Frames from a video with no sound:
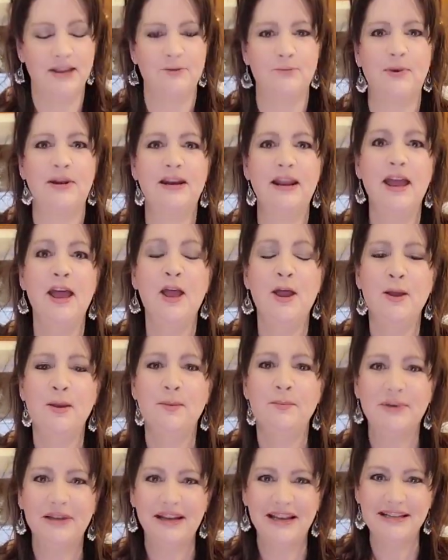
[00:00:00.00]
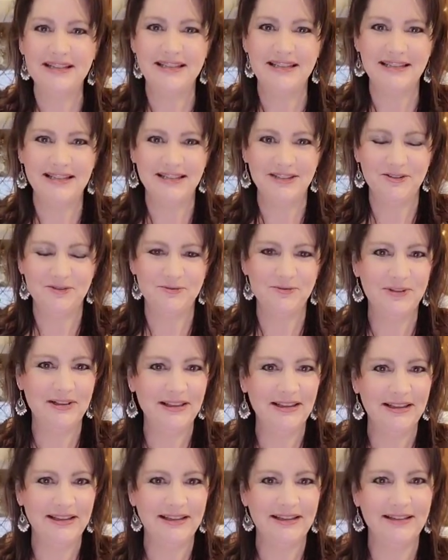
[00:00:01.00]
one, but I didn't
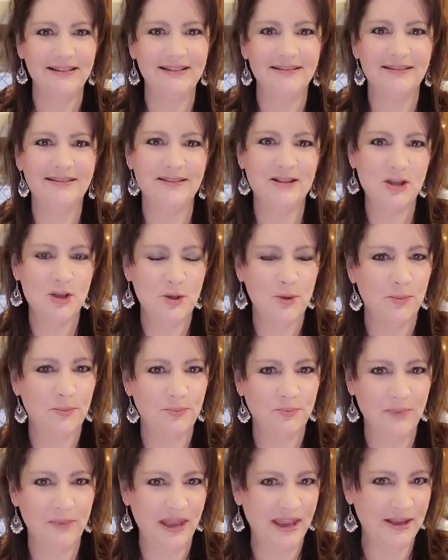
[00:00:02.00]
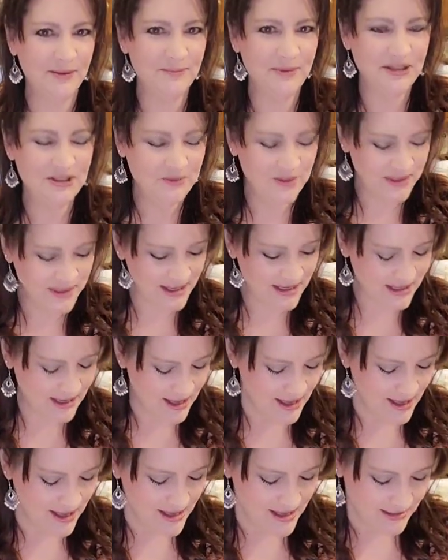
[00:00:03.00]
really make much with it.
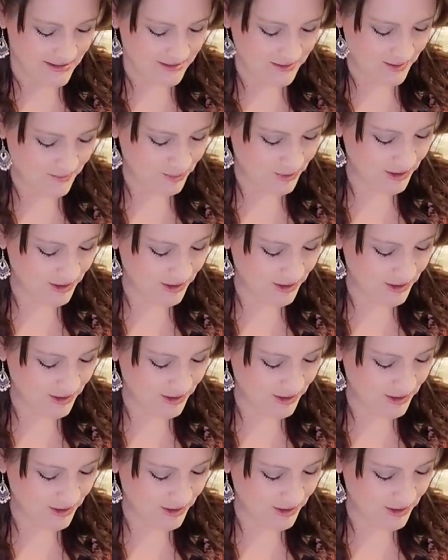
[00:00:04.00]
So I put it in